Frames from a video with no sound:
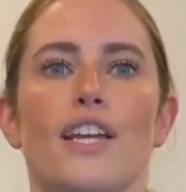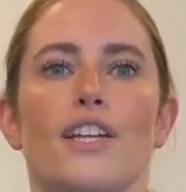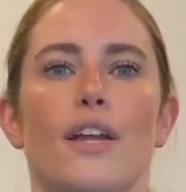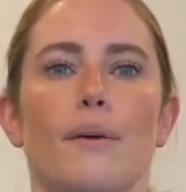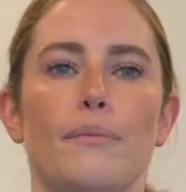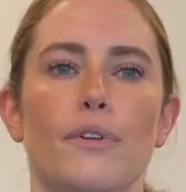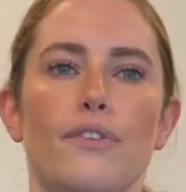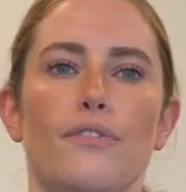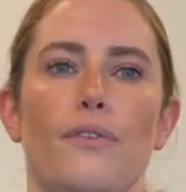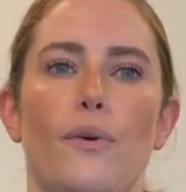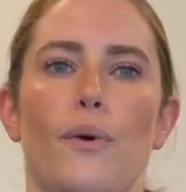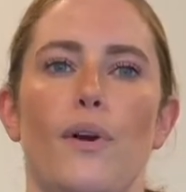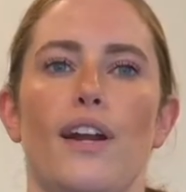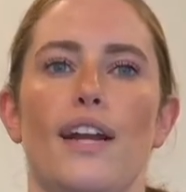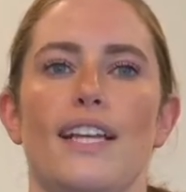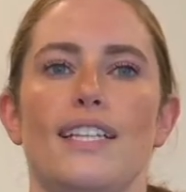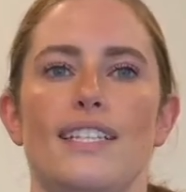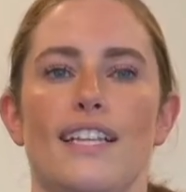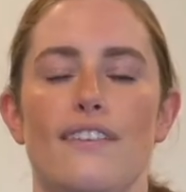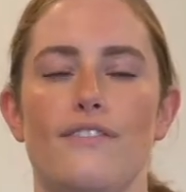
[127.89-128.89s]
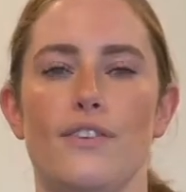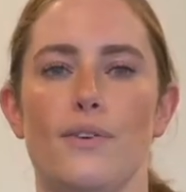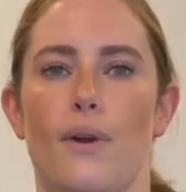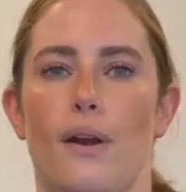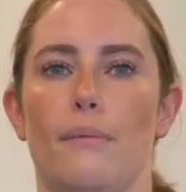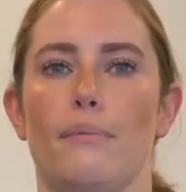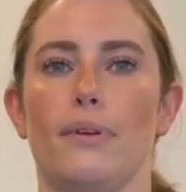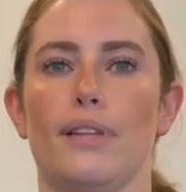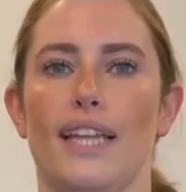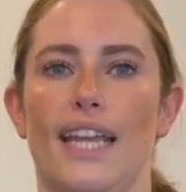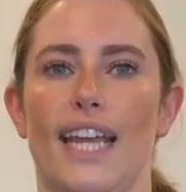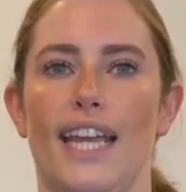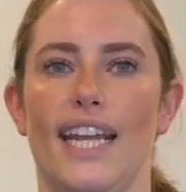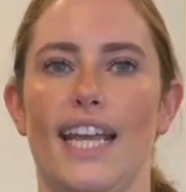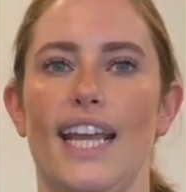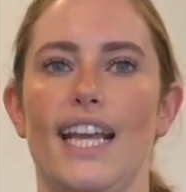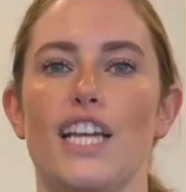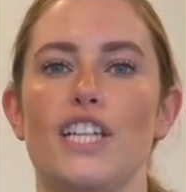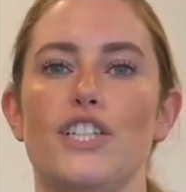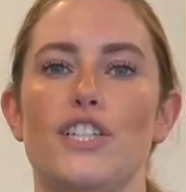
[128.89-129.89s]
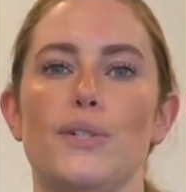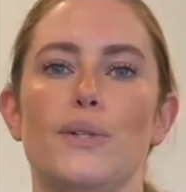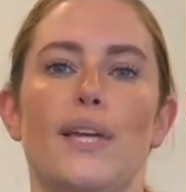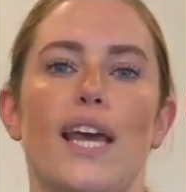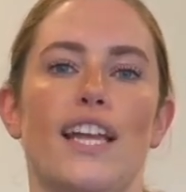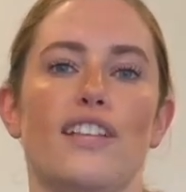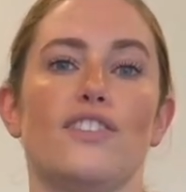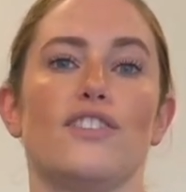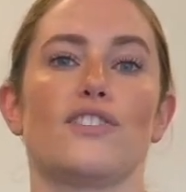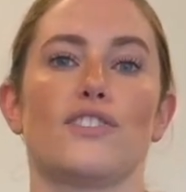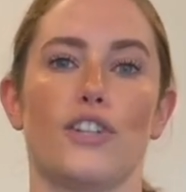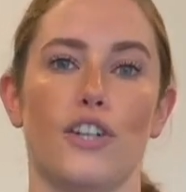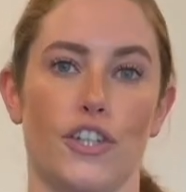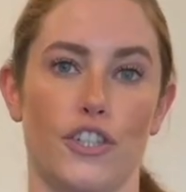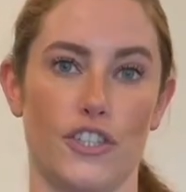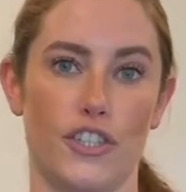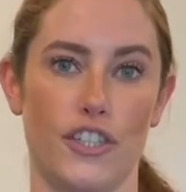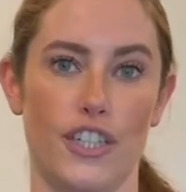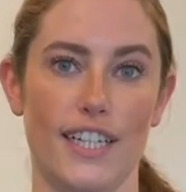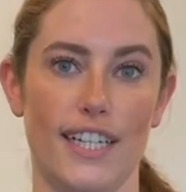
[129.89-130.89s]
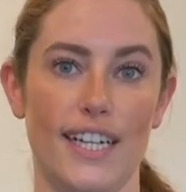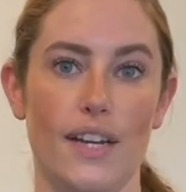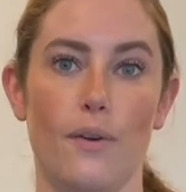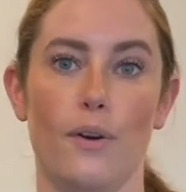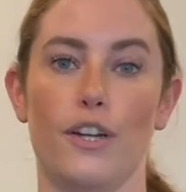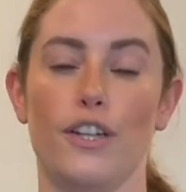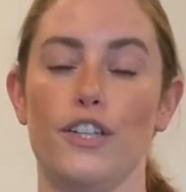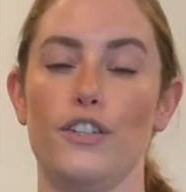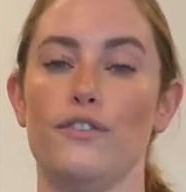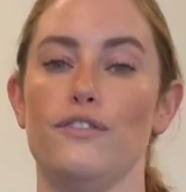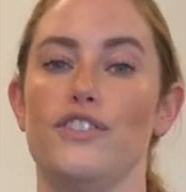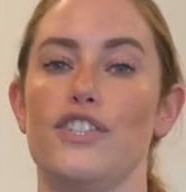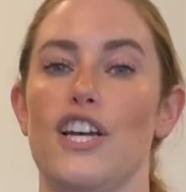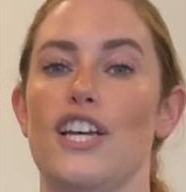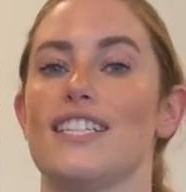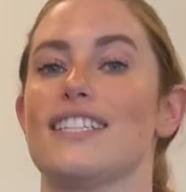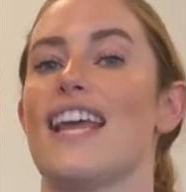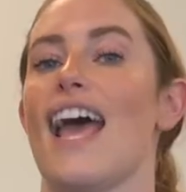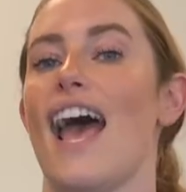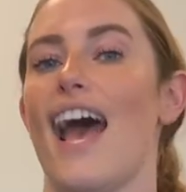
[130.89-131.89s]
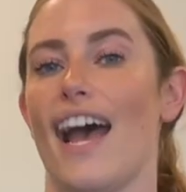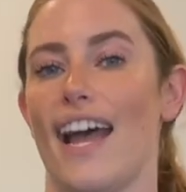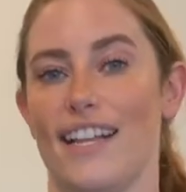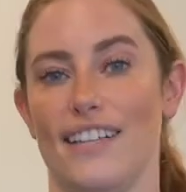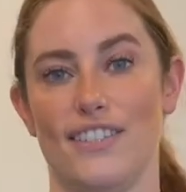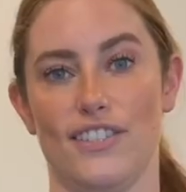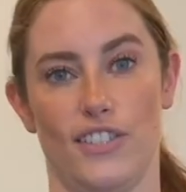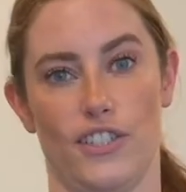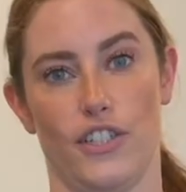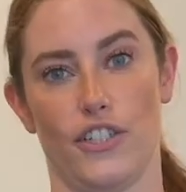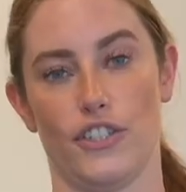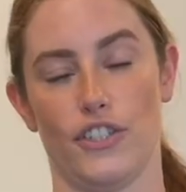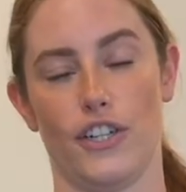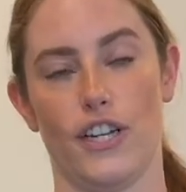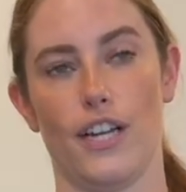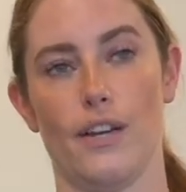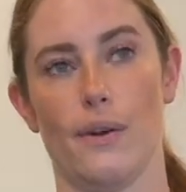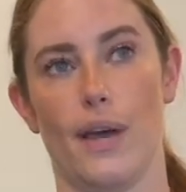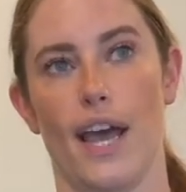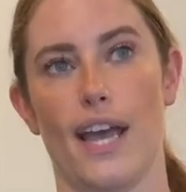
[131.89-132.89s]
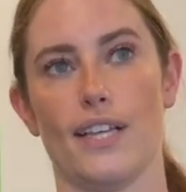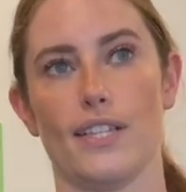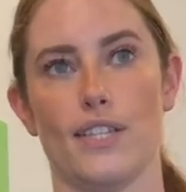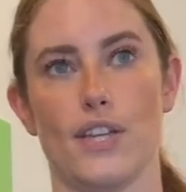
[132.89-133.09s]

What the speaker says: Number four is if you are planning to get surgery or you've just had surgery, okay?